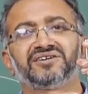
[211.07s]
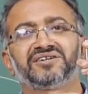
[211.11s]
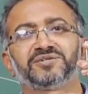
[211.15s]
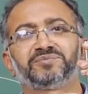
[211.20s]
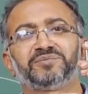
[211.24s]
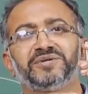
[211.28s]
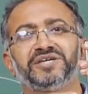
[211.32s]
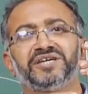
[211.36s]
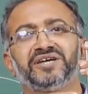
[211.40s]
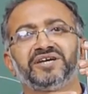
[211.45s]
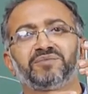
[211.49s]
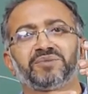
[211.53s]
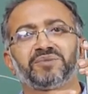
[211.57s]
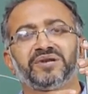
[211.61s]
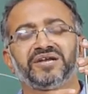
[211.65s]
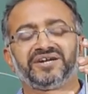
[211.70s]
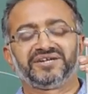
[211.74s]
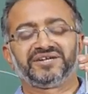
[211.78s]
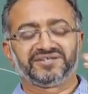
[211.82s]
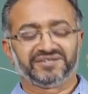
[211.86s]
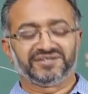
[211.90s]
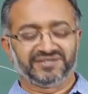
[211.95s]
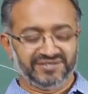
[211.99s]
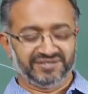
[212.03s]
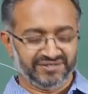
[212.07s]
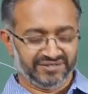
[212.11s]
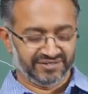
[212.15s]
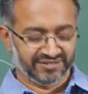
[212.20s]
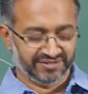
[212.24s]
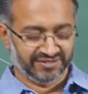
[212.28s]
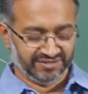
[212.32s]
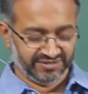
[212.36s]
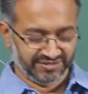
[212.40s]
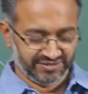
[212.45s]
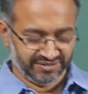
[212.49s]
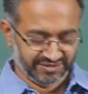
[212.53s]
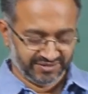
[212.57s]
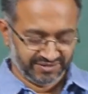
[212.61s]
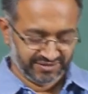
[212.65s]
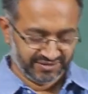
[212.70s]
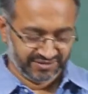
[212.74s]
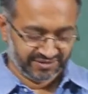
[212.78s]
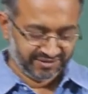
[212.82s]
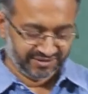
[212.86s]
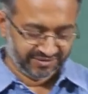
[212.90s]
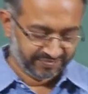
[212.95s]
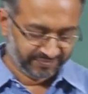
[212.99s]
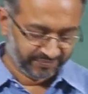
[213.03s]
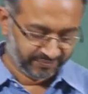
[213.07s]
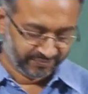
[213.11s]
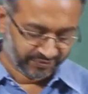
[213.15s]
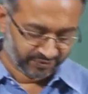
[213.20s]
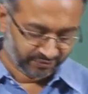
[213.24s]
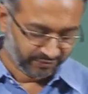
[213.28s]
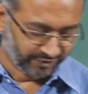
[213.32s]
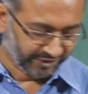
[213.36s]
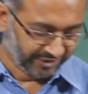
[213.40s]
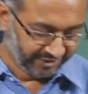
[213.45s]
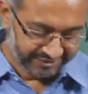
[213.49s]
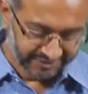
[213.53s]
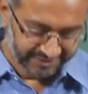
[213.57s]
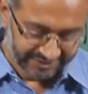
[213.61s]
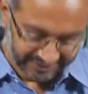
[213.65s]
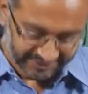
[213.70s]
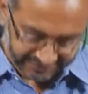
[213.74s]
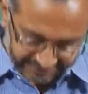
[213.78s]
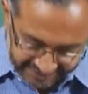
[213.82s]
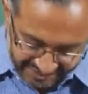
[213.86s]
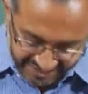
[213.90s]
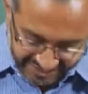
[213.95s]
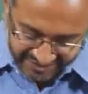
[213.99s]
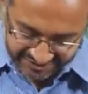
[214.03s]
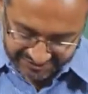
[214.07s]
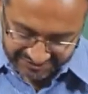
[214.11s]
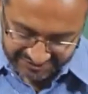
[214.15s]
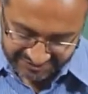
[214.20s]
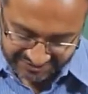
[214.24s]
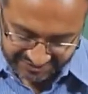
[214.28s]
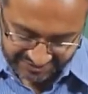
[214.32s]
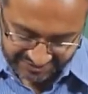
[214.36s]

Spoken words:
is being applied. While in this case,